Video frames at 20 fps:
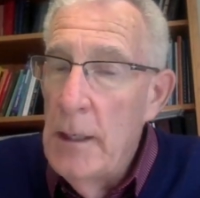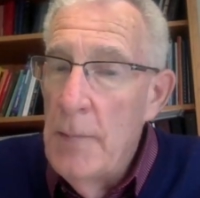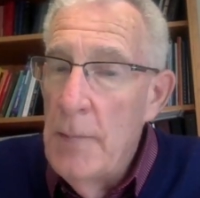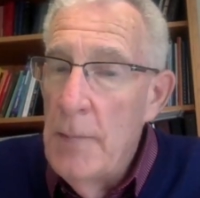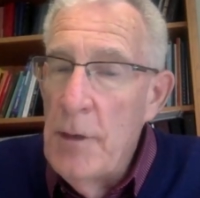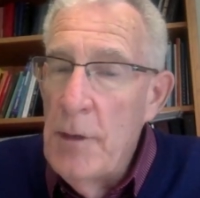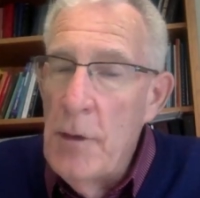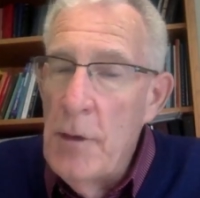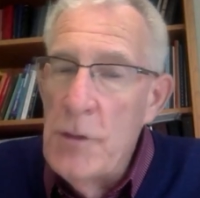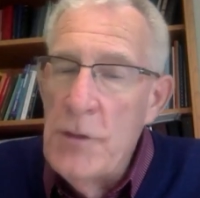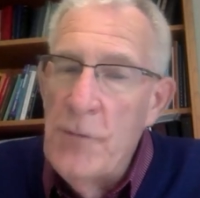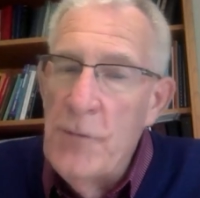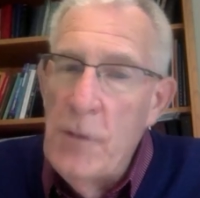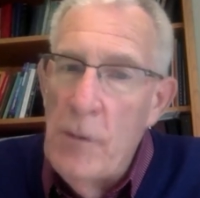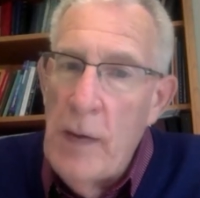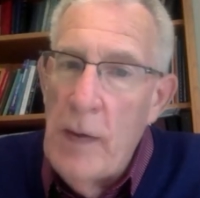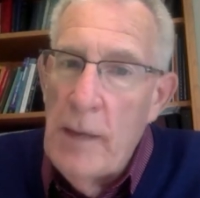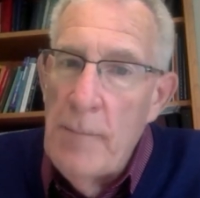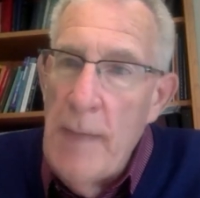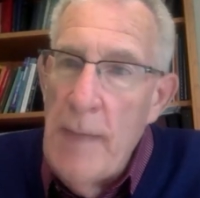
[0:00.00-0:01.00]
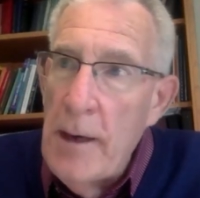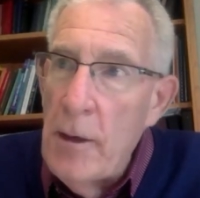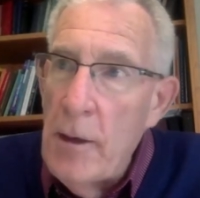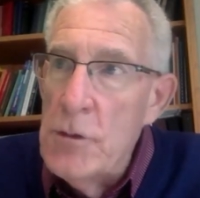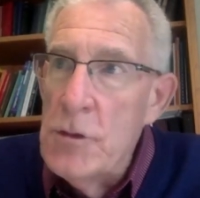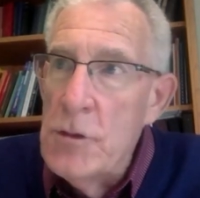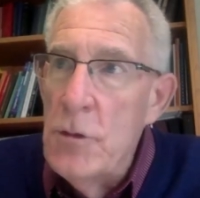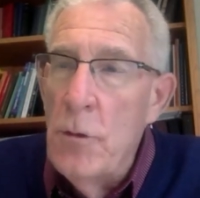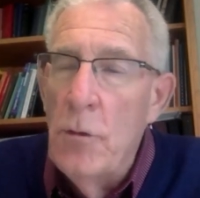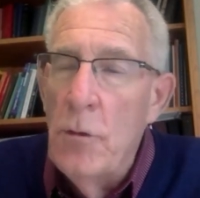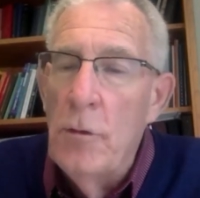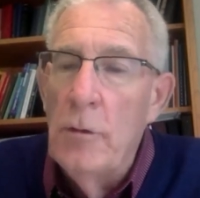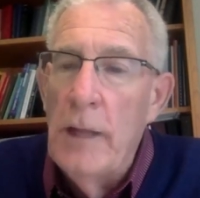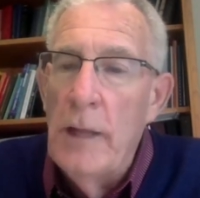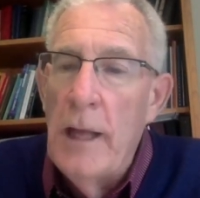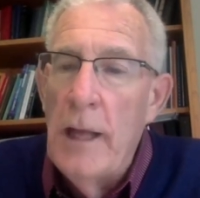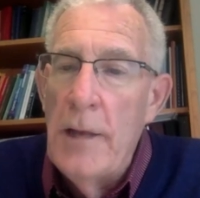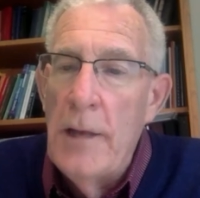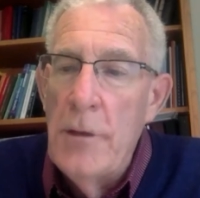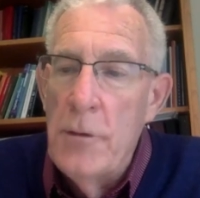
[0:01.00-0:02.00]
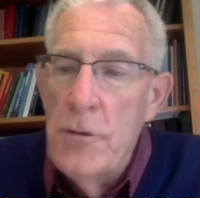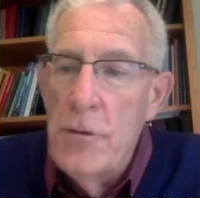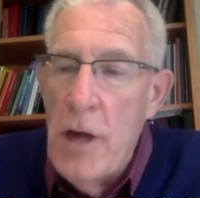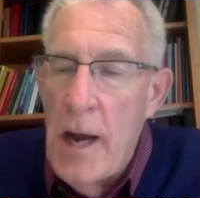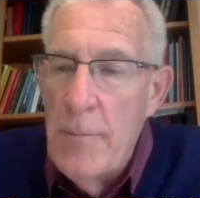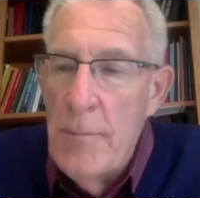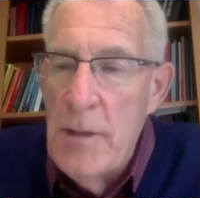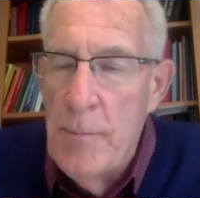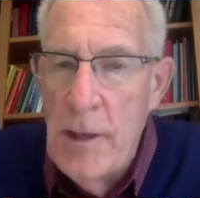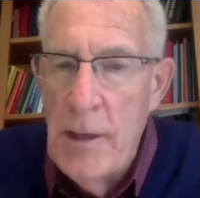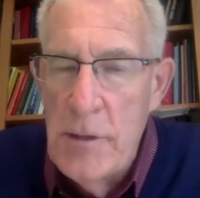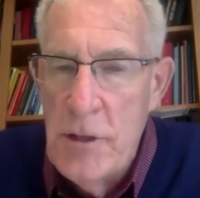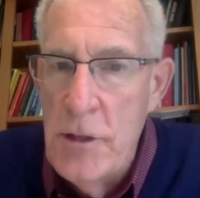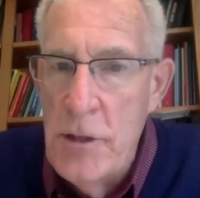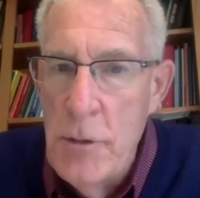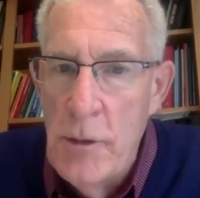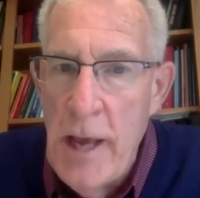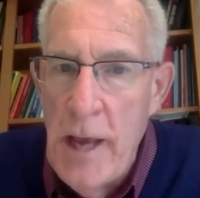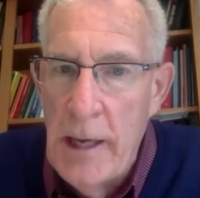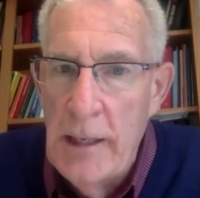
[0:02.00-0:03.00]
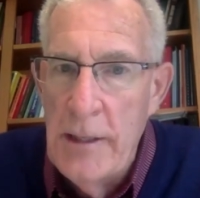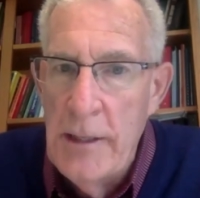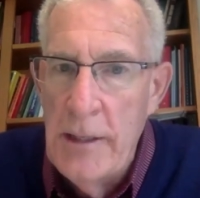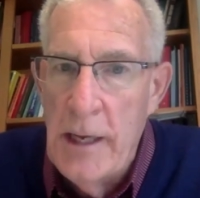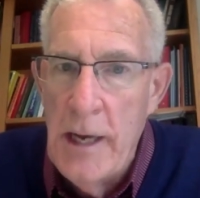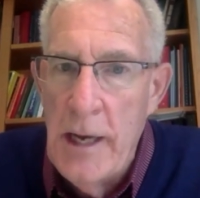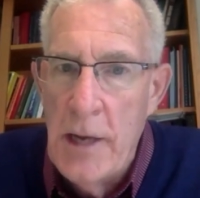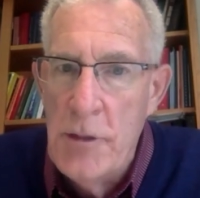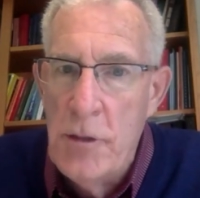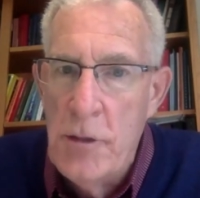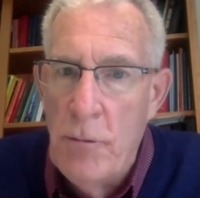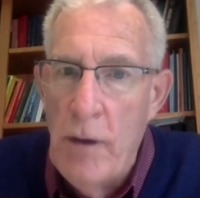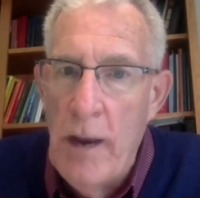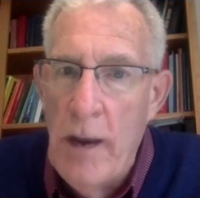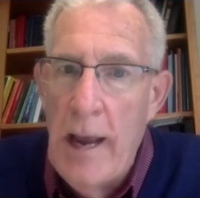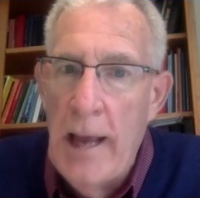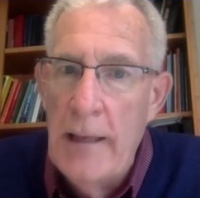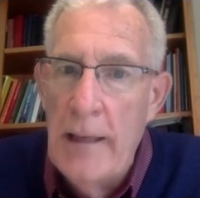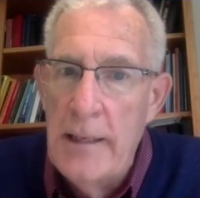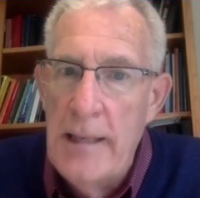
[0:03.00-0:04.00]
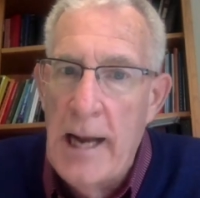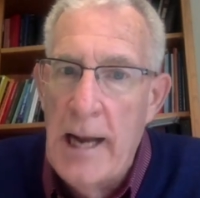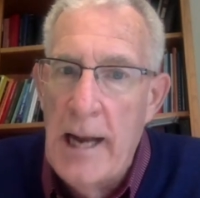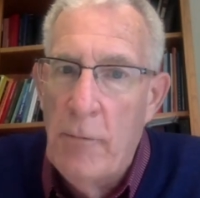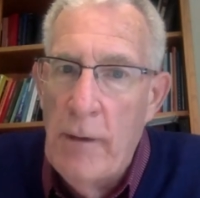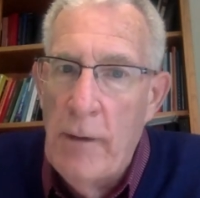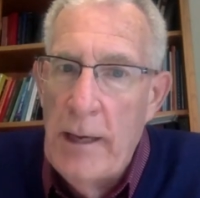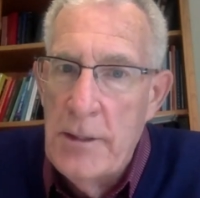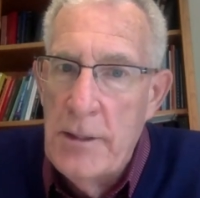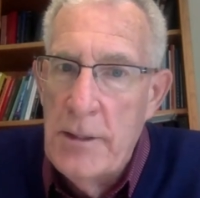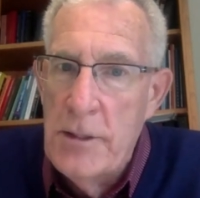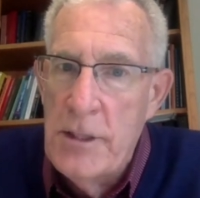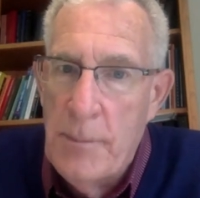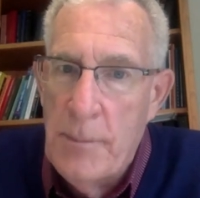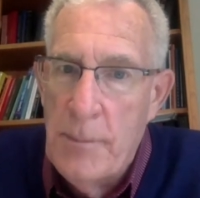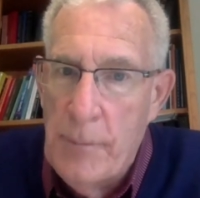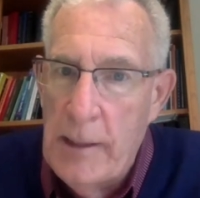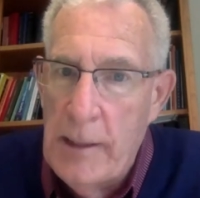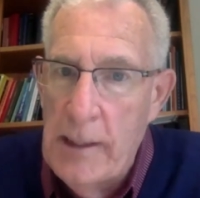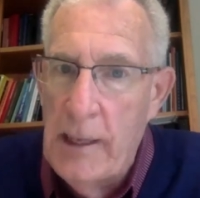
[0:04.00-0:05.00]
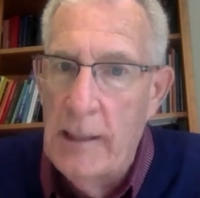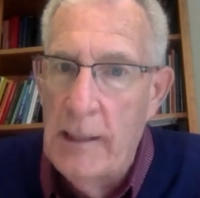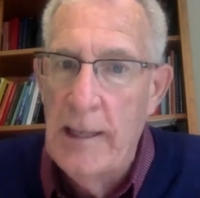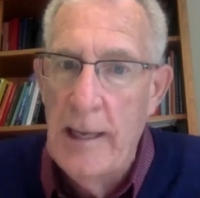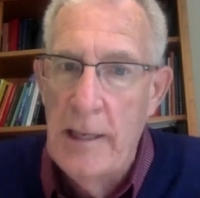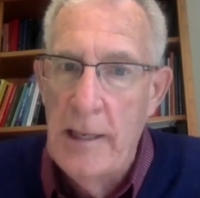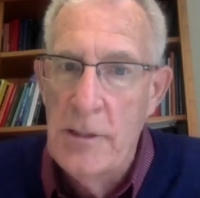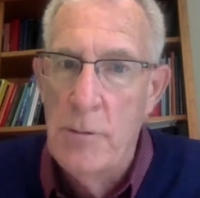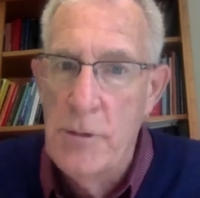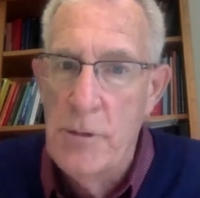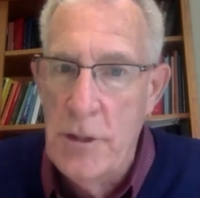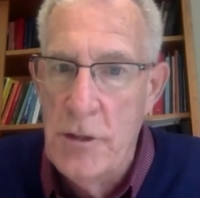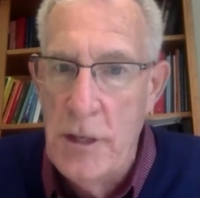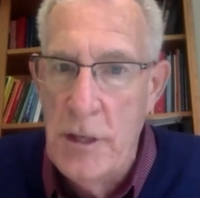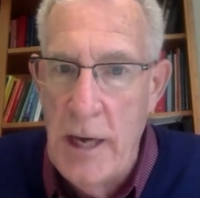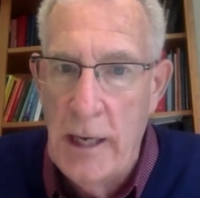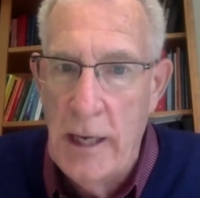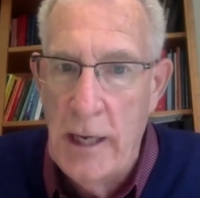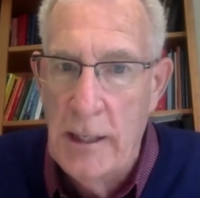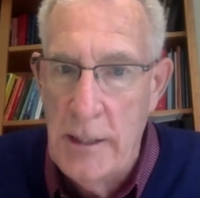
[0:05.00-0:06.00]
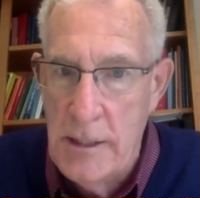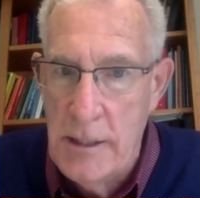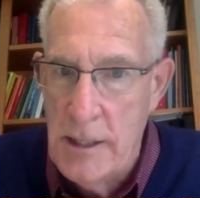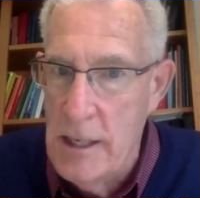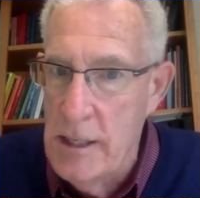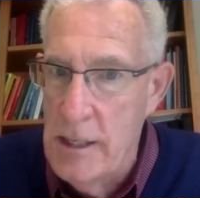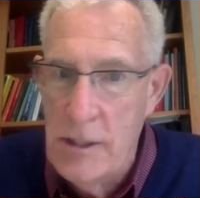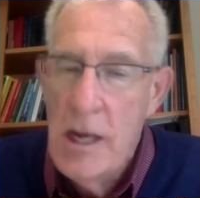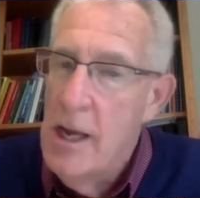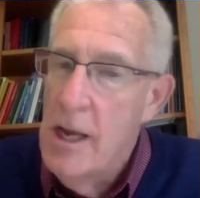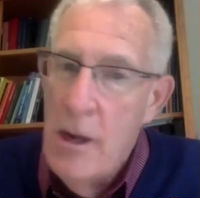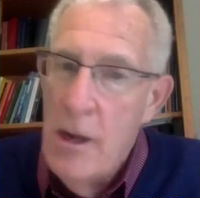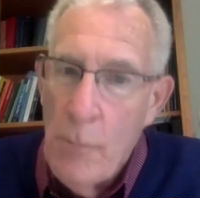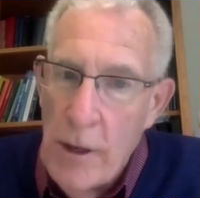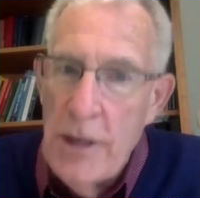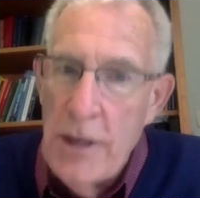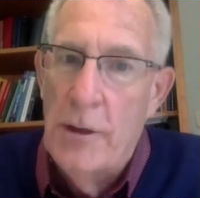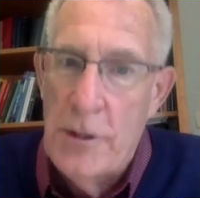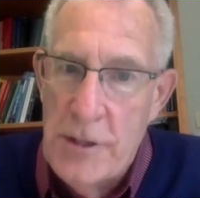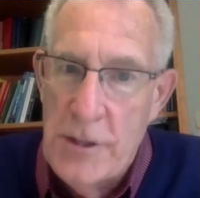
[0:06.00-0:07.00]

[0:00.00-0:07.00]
because if you're at a medical school and your job depends on you getting the next grant, and that grant is depending on cancer as a genetic disease, what are you going to